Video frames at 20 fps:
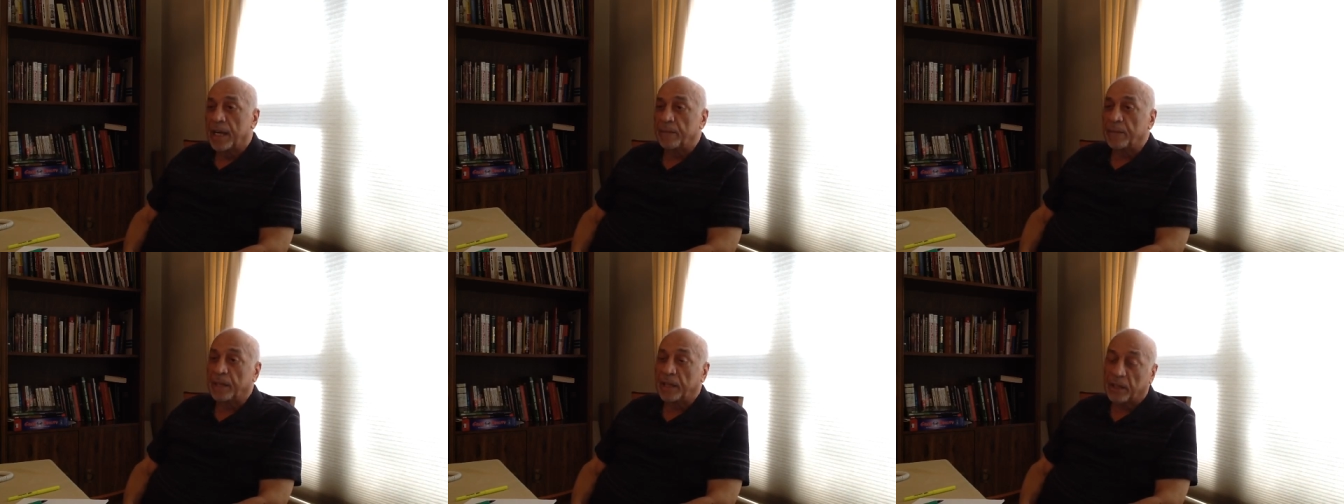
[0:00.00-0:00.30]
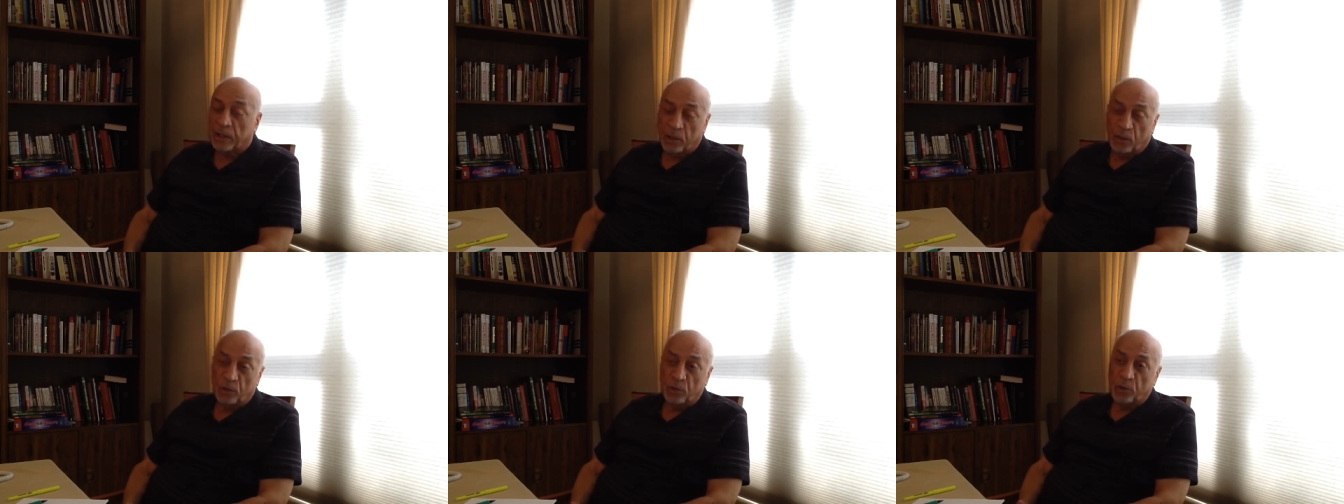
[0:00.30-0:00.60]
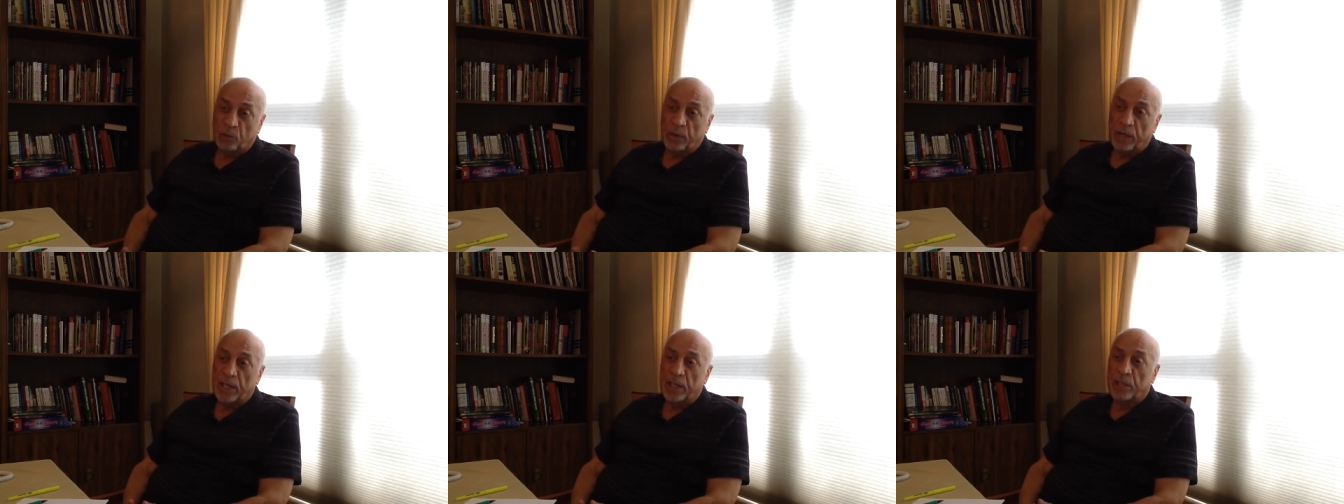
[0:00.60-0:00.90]
being
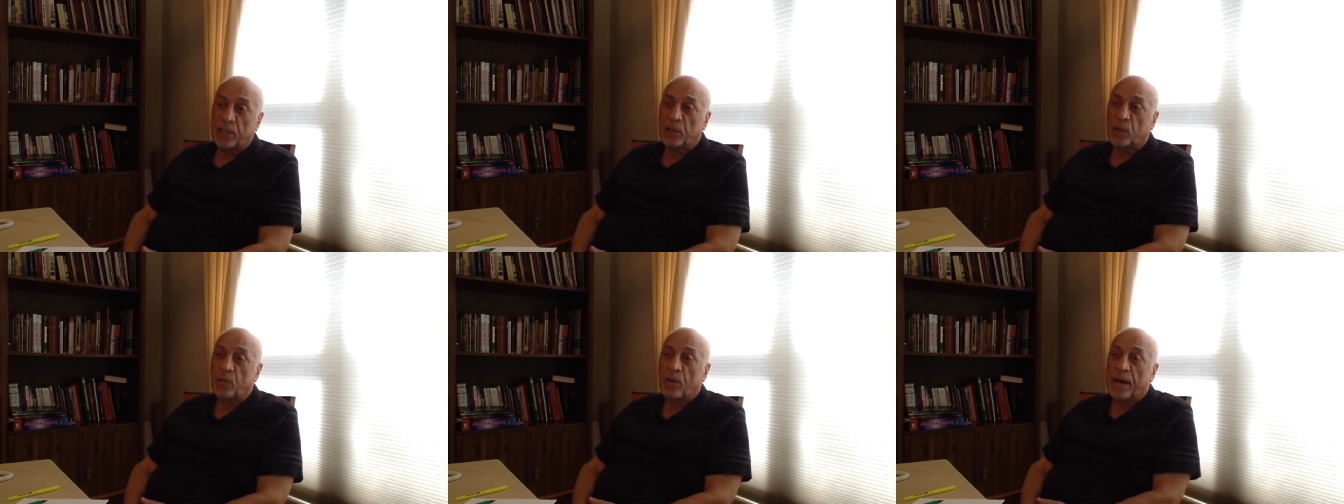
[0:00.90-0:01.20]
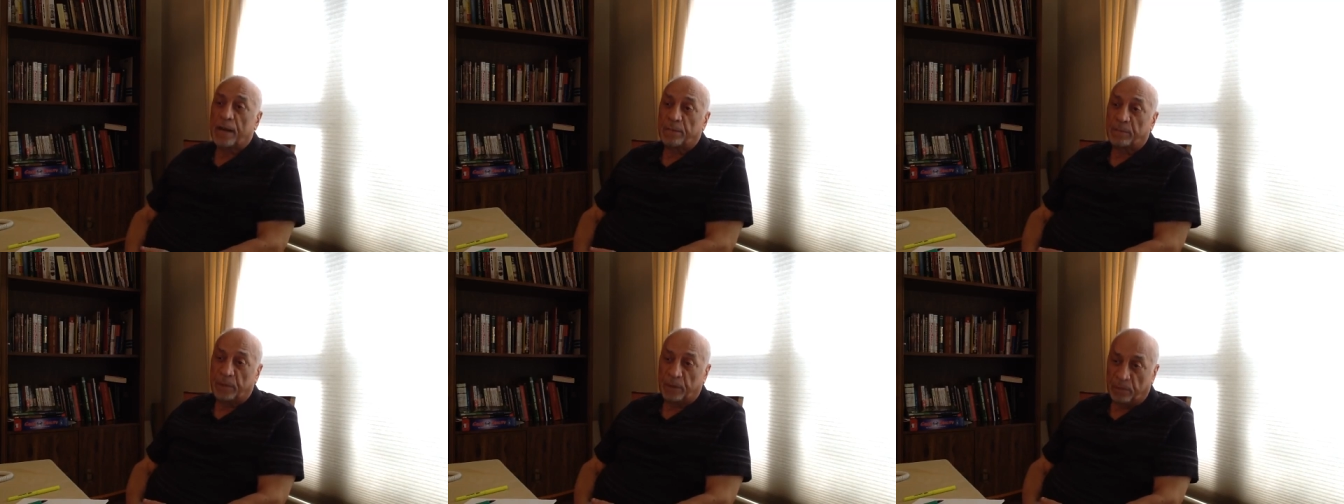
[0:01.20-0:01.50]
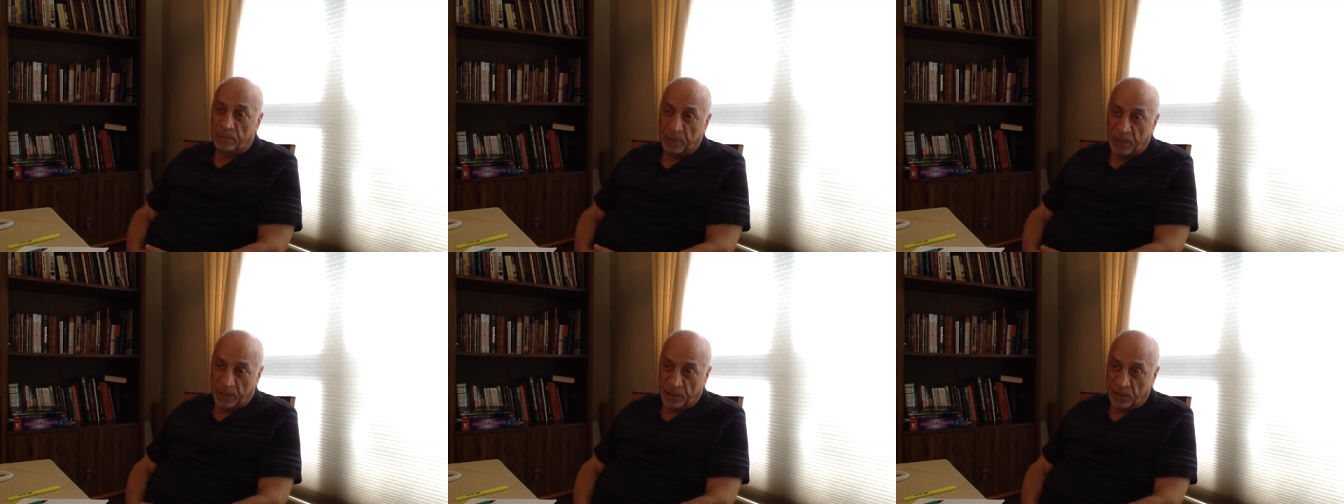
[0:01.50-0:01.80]
acculturated to go out and
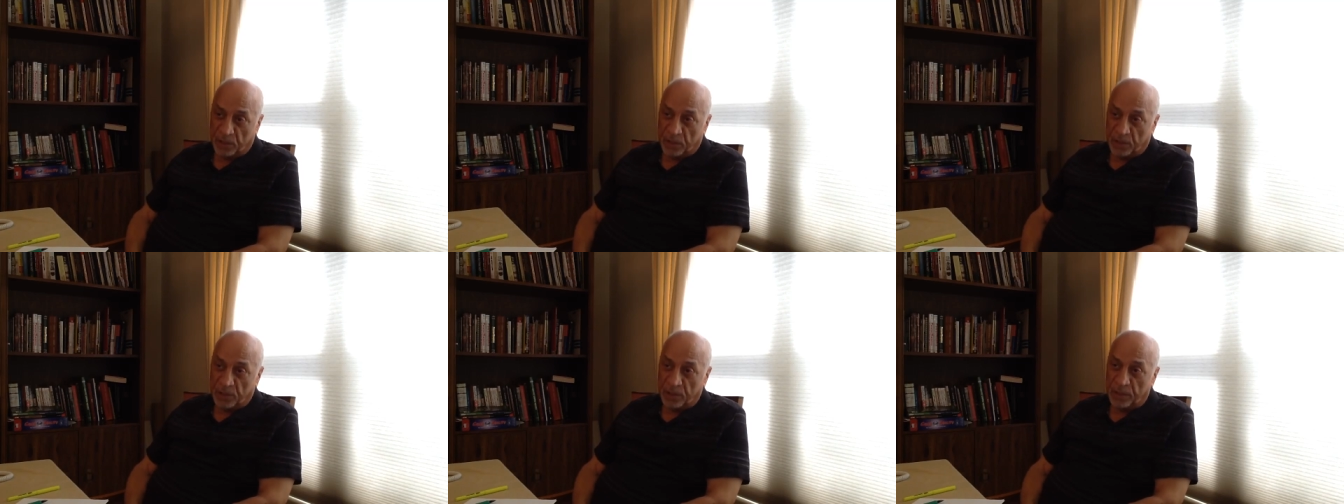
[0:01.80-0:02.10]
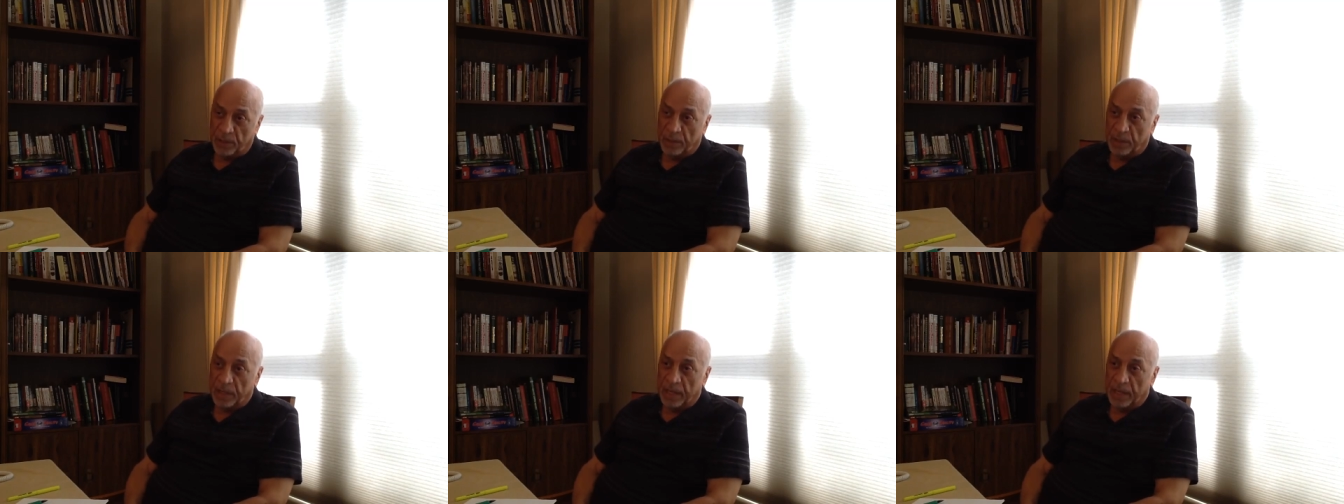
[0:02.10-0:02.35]
build businesses.